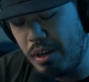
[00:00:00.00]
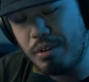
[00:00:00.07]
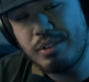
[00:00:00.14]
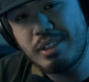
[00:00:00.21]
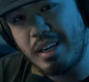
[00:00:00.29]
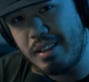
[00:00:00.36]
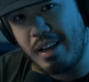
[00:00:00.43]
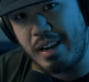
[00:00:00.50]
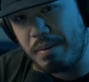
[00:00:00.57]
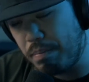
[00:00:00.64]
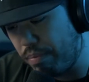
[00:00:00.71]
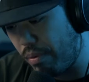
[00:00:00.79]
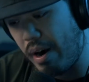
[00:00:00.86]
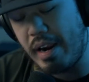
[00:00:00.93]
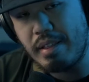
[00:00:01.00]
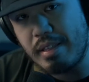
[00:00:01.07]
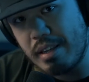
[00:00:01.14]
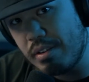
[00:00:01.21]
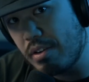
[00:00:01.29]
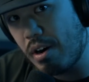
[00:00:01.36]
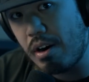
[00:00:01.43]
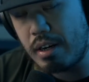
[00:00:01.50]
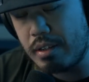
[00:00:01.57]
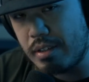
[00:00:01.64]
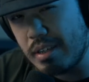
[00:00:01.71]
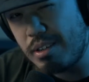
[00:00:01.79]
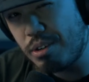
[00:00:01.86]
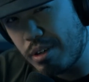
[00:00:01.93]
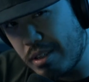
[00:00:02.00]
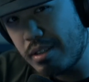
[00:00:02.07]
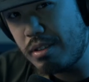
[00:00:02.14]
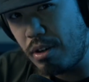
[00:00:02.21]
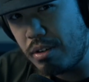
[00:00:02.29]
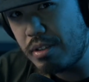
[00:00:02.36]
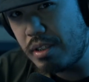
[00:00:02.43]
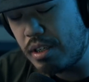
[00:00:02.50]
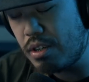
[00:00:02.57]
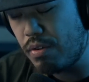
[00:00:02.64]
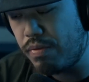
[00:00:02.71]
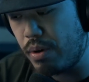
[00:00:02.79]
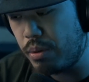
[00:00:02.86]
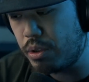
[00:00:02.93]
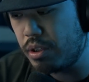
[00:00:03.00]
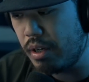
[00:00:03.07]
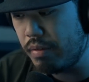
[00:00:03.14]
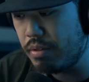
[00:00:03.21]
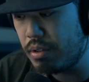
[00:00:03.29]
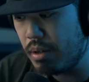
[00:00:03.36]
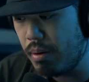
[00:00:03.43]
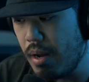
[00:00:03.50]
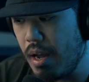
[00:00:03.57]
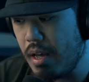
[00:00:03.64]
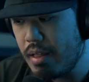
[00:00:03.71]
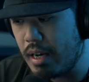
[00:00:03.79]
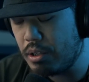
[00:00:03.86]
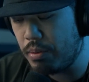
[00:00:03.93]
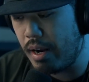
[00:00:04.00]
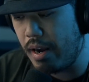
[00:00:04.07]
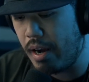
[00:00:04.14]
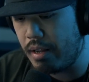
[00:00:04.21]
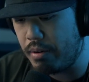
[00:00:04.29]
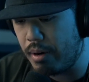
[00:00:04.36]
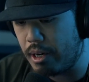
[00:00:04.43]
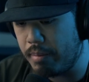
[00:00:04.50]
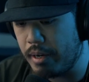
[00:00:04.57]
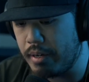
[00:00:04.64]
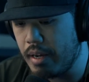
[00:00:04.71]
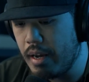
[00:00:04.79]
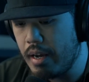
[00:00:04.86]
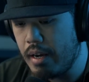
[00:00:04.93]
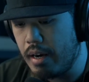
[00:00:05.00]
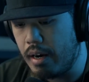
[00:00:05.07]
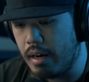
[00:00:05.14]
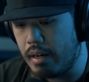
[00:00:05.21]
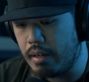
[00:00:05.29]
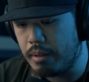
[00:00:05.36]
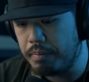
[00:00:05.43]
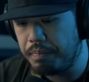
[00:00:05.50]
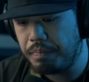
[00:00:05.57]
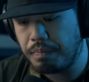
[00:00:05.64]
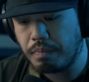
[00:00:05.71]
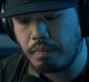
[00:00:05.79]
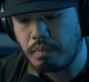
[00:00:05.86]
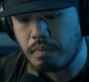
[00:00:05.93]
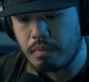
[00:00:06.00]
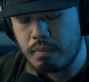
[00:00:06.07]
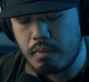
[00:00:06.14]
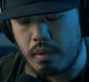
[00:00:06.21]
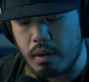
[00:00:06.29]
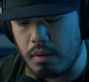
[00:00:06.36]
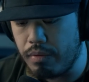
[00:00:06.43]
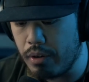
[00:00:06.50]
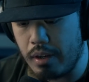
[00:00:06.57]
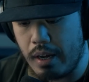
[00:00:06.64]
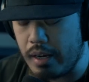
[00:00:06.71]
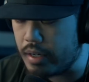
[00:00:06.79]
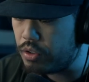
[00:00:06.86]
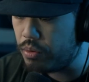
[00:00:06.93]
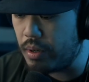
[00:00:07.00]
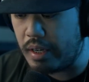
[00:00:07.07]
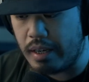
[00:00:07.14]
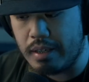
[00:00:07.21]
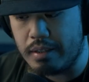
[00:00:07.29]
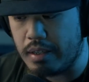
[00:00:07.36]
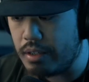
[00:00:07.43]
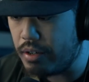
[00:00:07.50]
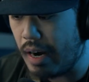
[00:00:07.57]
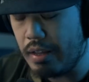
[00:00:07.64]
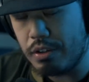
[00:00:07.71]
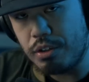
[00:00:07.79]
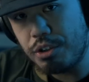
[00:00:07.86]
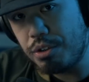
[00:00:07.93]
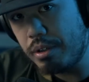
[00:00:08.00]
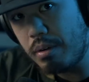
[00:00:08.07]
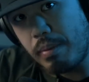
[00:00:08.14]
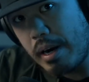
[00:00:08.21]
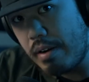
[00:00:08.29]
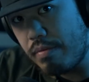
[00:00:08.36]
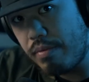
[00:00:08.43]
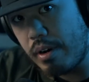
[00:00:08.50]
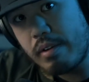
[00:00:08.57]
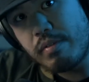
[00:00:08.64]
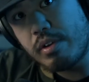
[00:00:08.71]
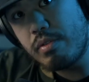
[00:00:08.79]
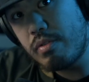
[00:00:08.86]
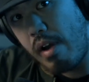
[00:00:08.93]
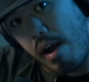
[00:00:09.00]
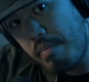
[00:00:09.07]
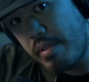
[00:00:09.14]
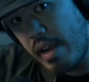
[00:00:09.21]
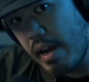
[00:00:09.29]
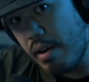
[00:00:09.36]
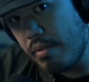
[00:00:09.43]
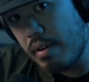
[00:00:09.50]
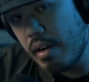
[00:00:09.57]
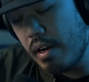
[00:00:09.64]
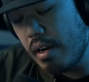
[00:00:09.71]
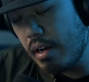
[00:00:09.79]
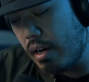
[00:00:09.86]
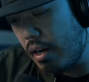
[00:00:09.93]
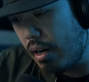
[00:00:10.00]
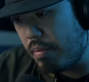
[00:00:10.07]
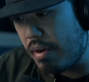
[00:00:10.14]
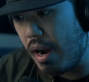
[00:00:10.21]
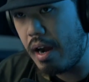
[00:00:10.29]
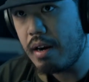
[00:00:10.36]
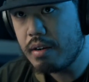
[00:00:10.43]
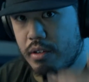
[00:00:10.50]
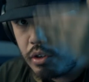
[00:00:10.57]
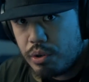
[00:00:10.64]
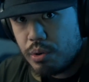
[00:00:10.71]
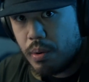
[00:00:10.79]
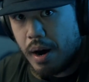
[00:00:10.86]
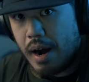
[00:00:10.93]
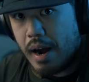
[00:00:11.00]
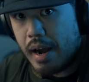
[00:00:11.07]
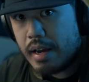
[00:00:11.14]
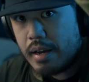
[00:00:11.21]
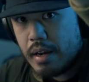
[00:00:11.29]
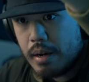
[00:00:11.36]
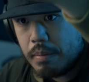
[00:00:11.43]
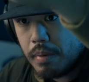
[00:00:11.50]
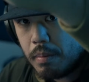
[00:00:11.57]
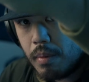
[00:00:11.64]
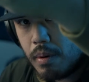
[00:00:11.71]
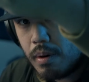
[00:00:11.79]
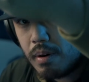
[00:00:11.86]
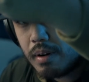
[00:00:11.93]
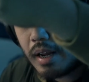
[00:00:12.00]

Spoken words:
sunlight bright then dark, because then you're going to start seeing your phone shift. So that's what I highly recommend. For the light, it's really easy. You either shoot it right in front of you, top down, not too high, but more